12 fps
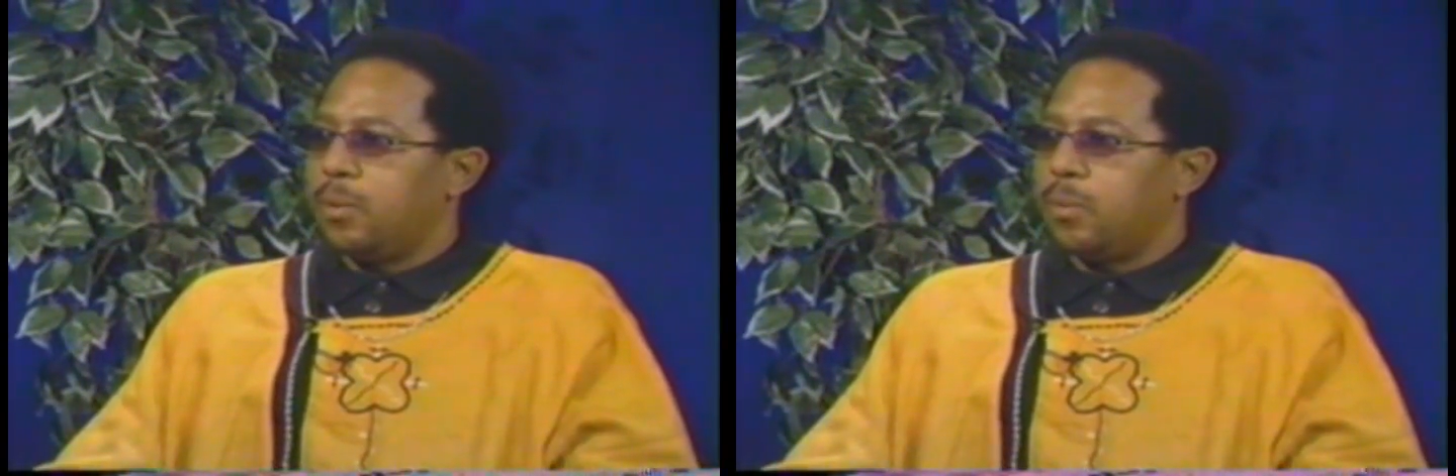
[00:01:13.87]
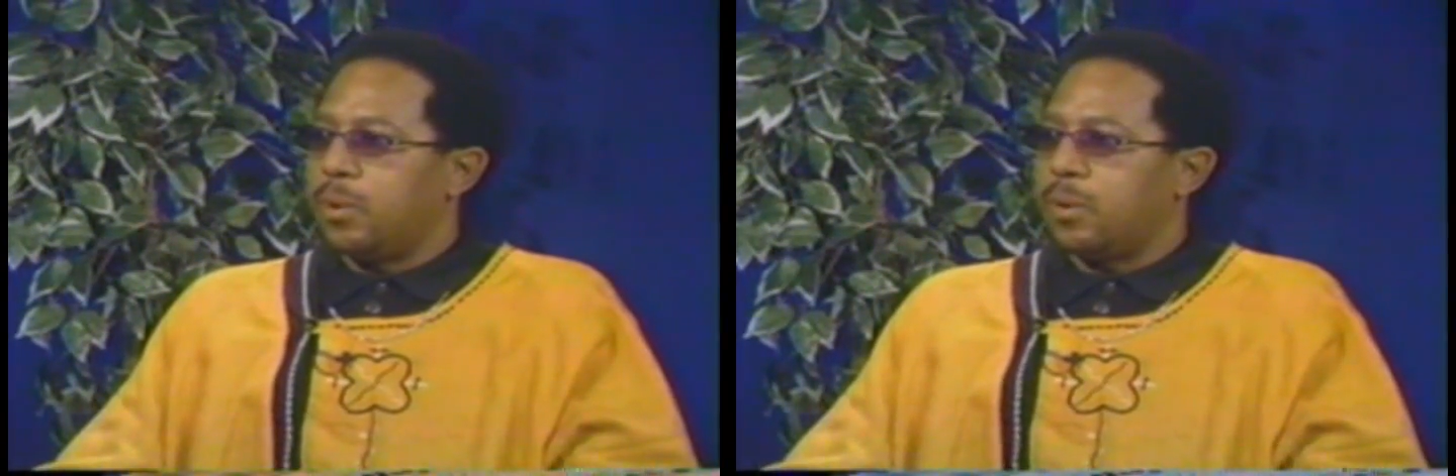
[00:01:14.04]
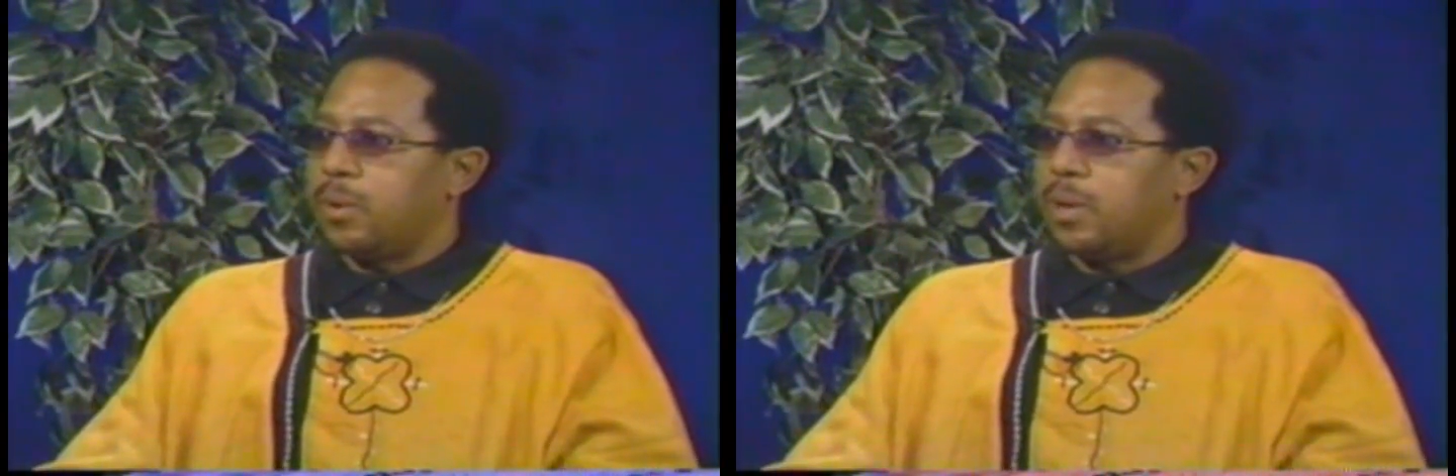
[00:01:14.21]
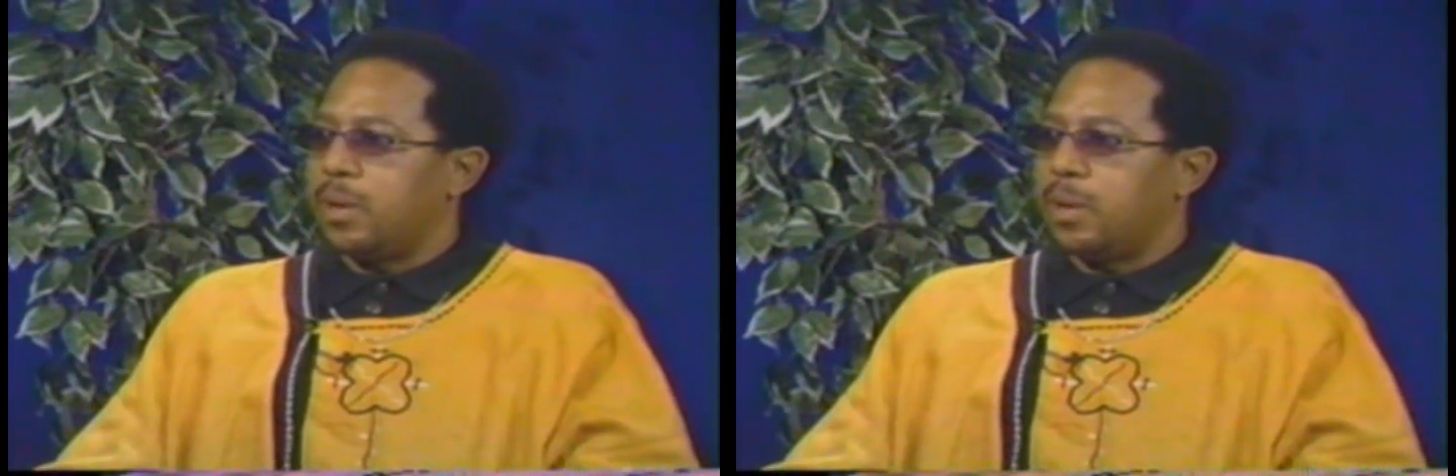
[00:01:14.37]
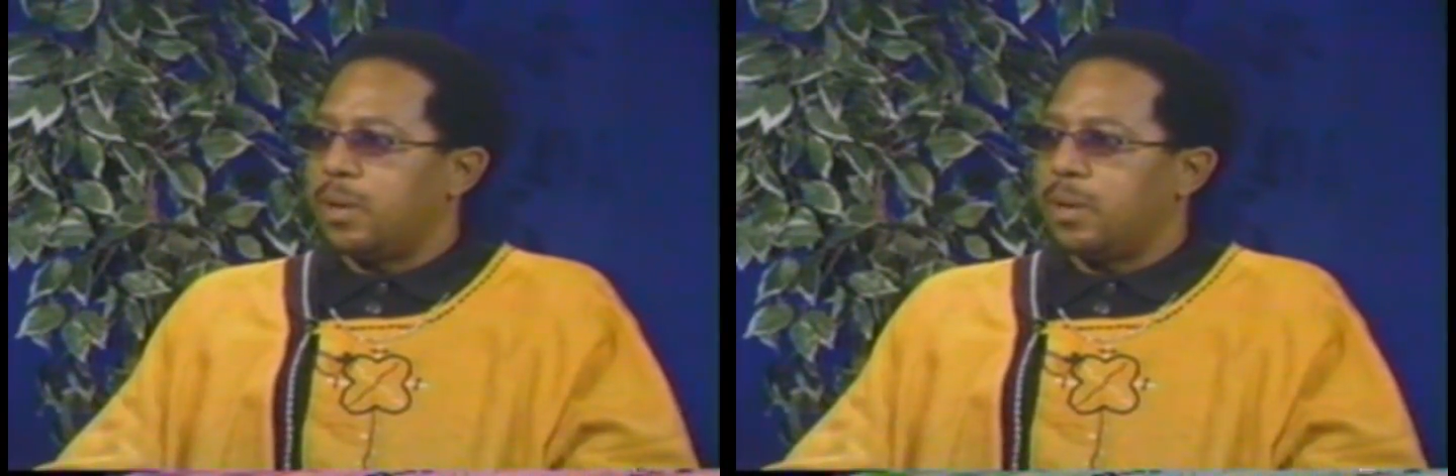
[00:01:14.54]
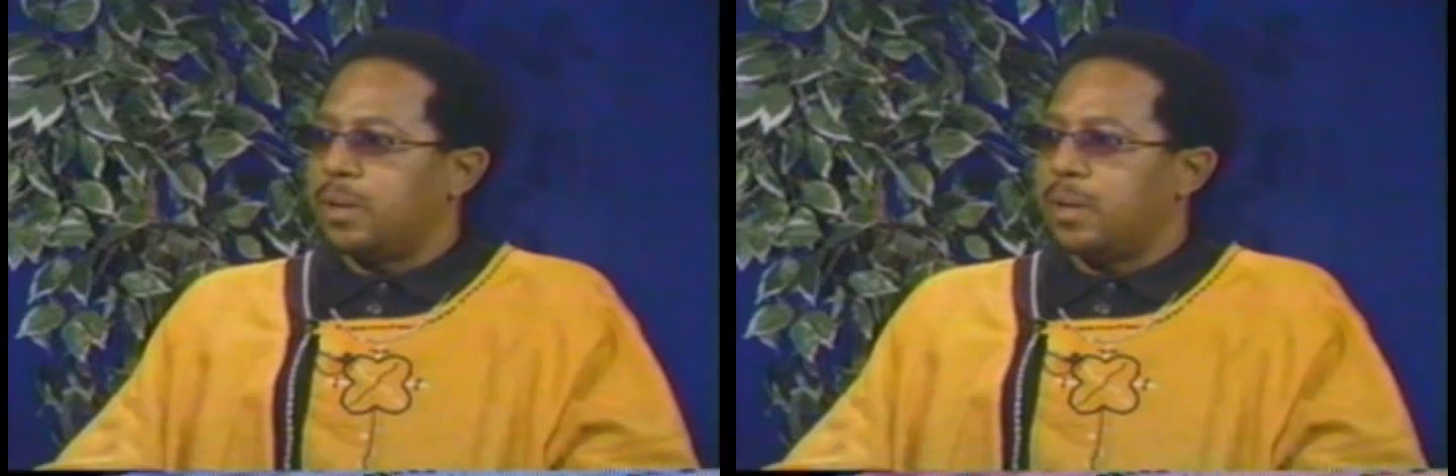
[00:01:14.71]

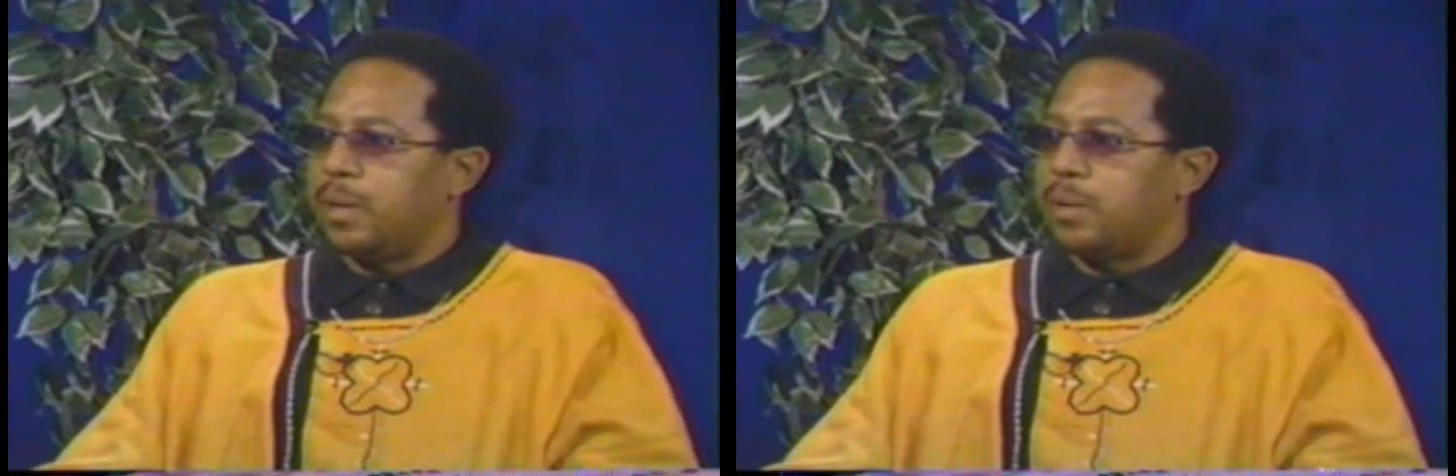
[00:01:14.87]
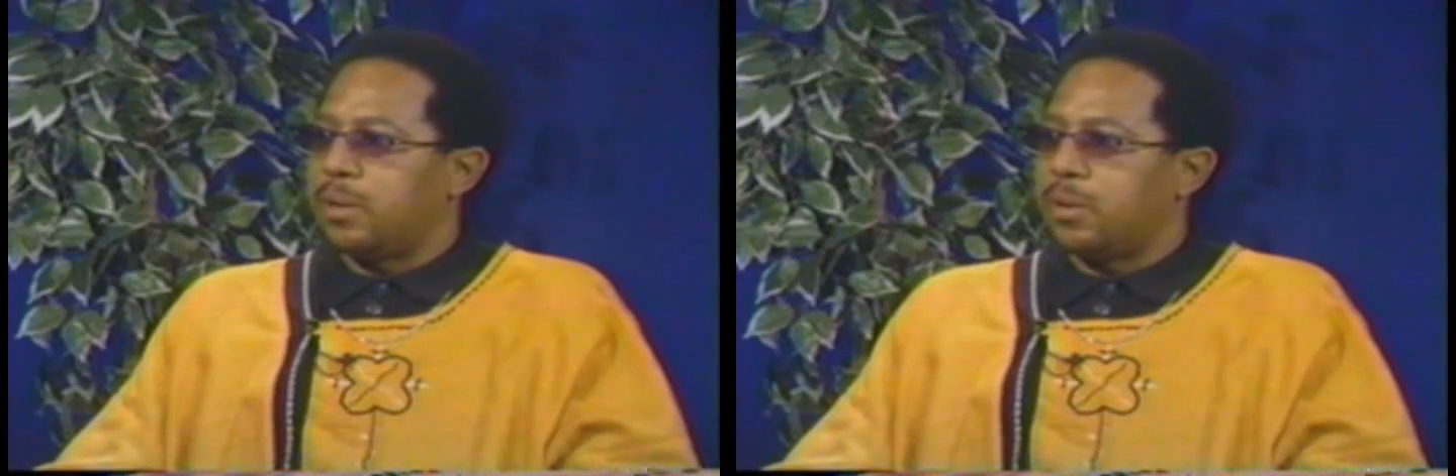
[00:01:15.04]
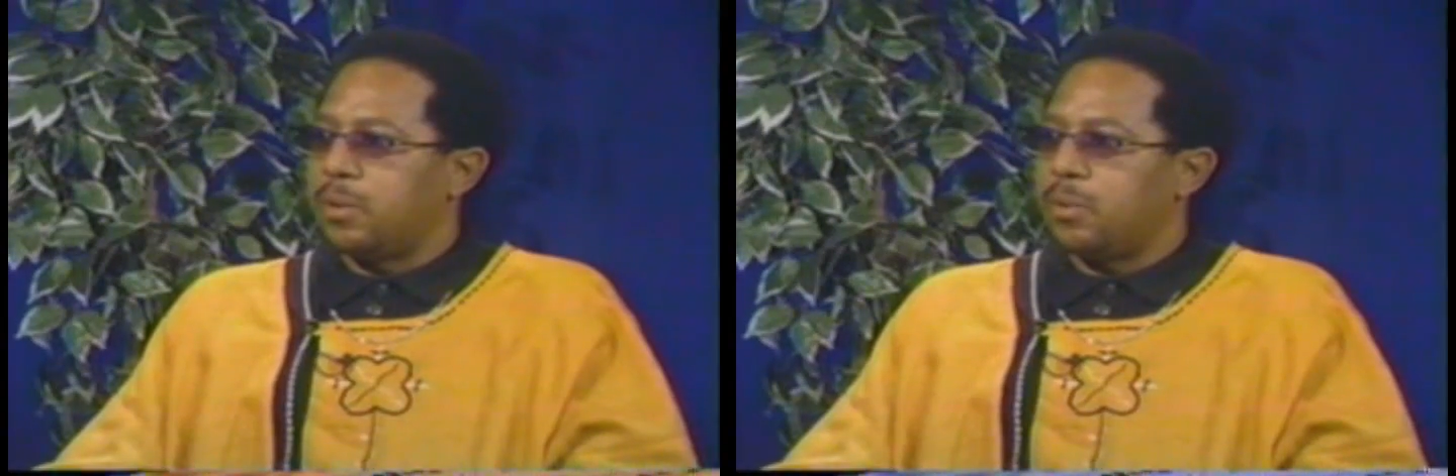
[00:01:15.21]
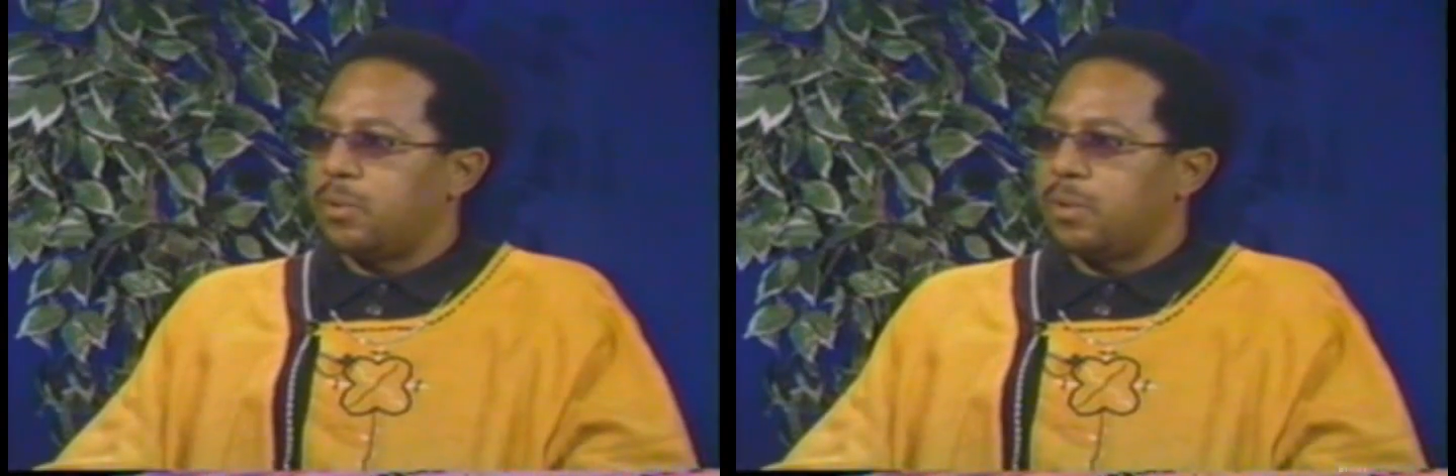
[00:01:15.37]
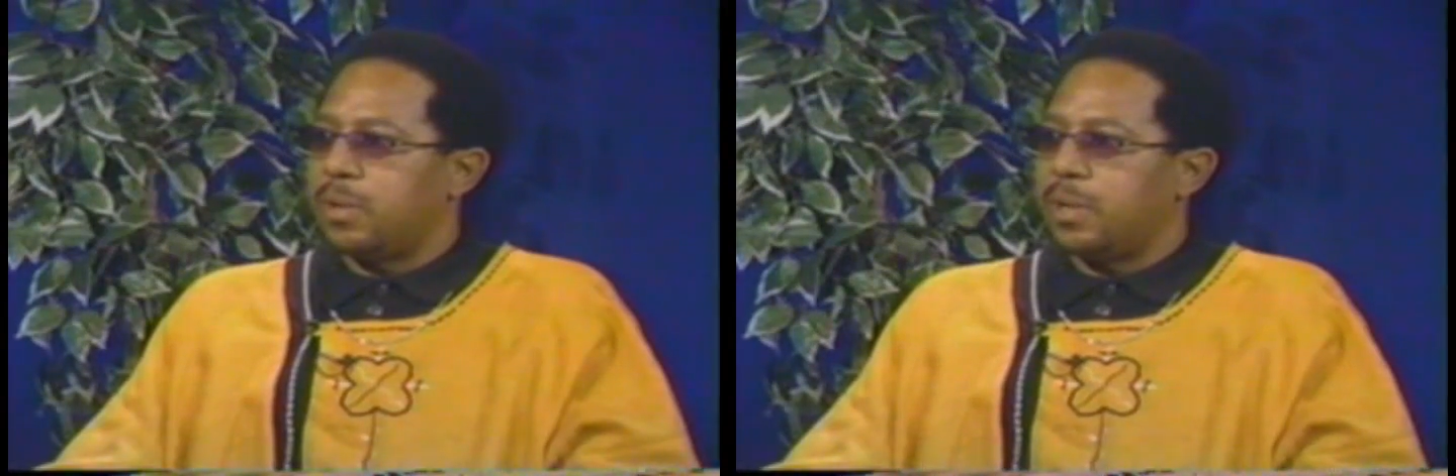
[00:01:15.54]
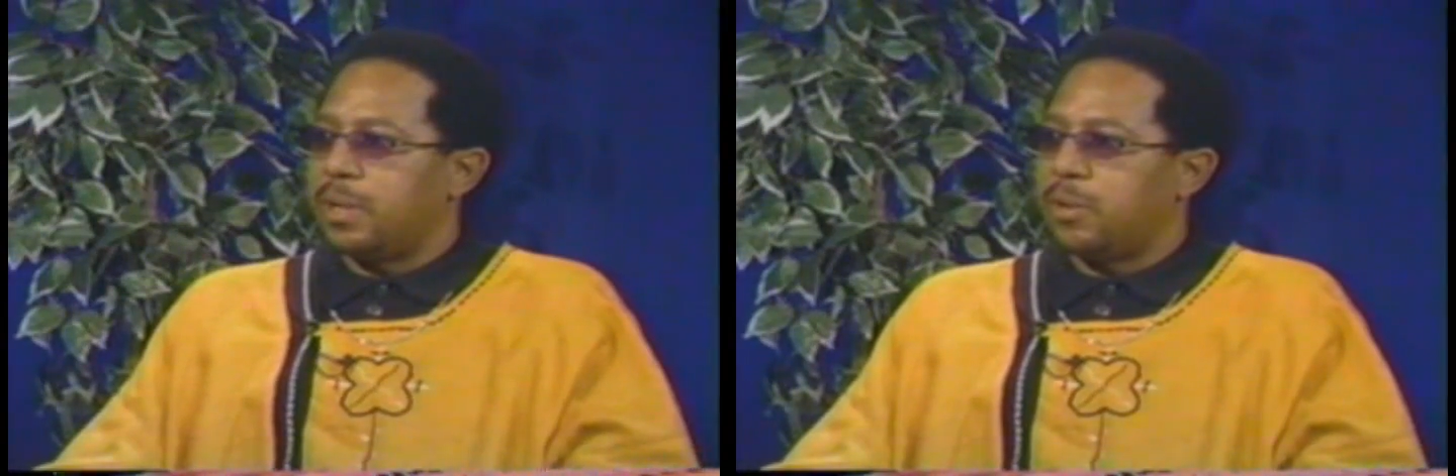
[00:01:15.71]

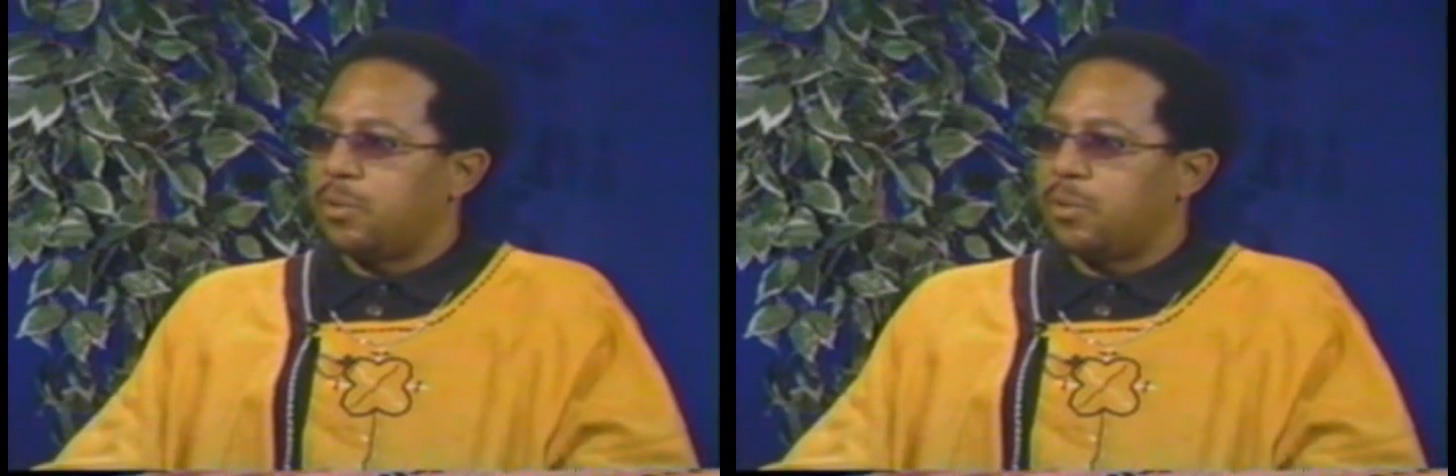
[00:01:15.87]
institutionally